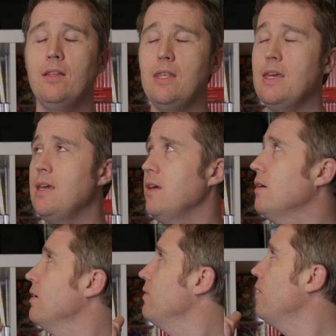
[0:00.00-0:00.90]
The
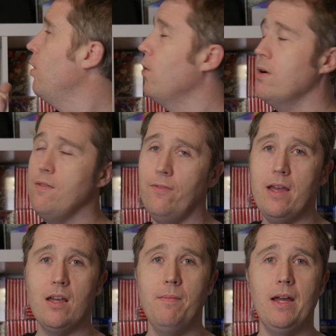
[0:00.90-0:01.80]
Hori
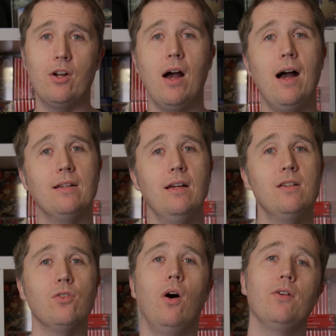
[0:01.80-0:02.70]
Fight Commander Octa
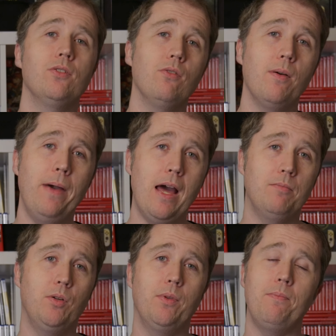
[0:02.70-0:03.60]
is also
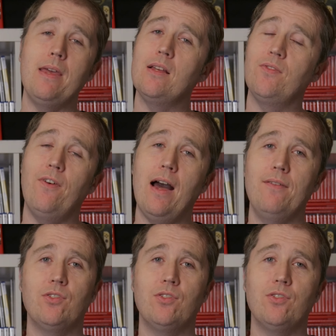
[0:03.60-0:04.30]
compatible with PS5,